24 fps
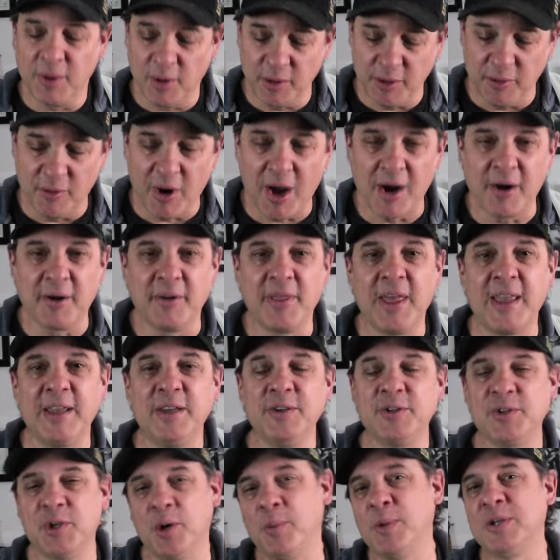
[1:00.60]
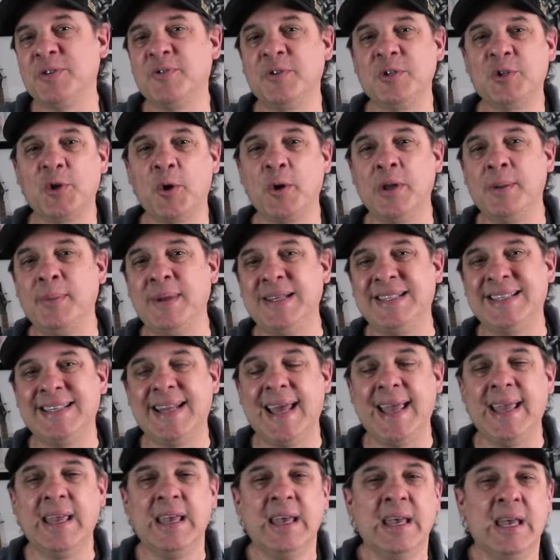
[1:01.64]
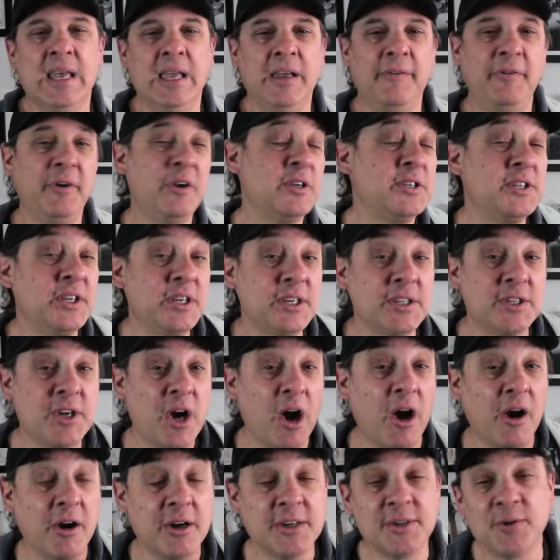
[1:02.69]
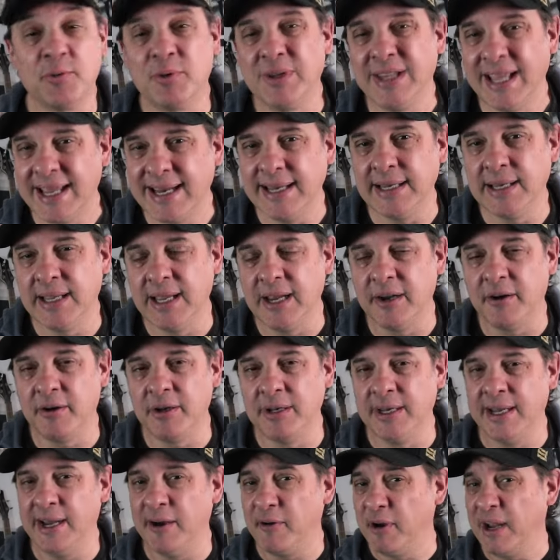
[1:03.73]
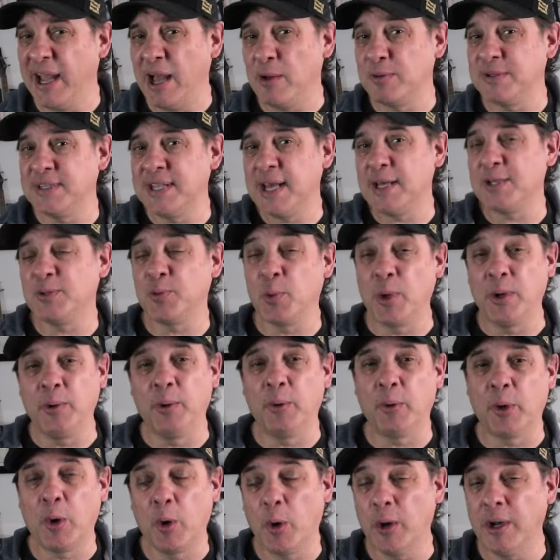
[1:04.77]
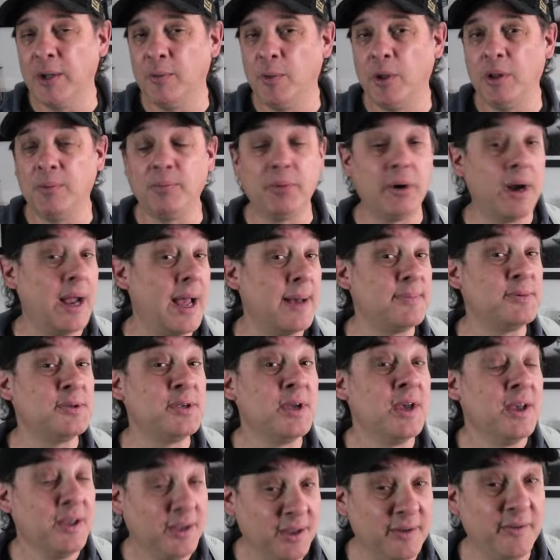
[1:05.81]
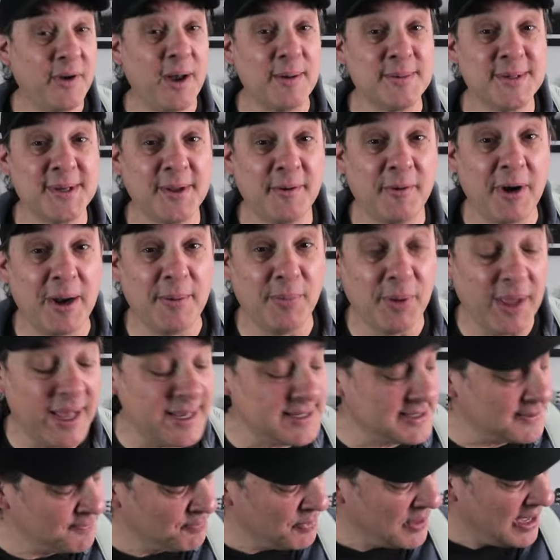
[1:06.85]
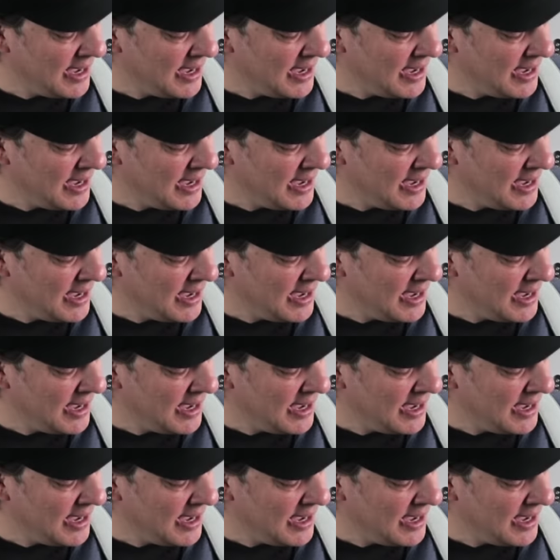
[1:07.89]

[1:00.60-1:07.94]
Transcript: Lonely Rocker. Thank you so much for joining me today. If you're into guitars, related gear, and hearing how it sounds when we record it, well, perhaps you've come to the right place.